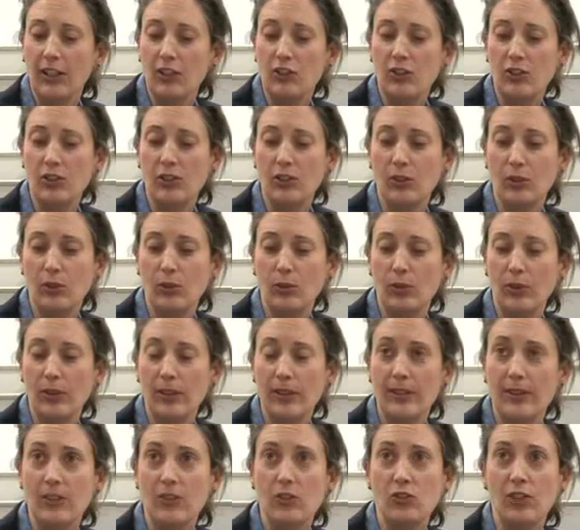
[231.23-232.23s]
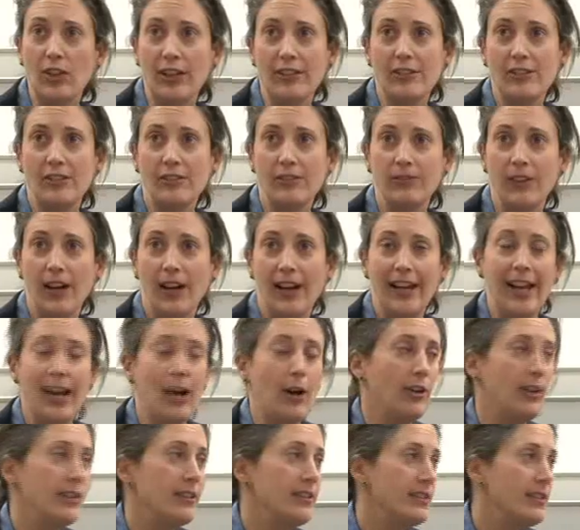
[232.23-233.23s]
to justify
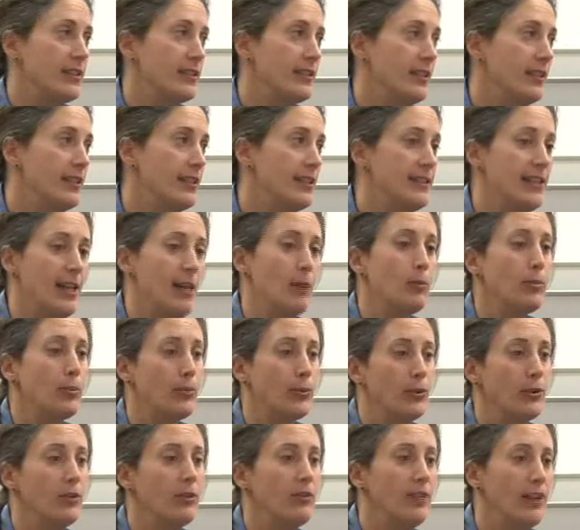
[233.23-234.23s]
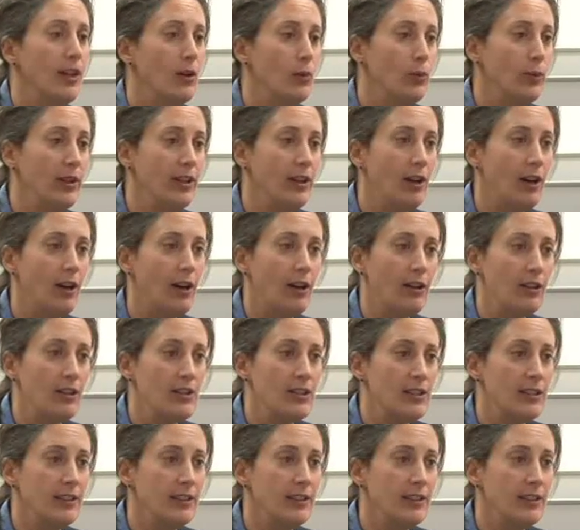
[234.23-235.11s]
our existence and prove that we are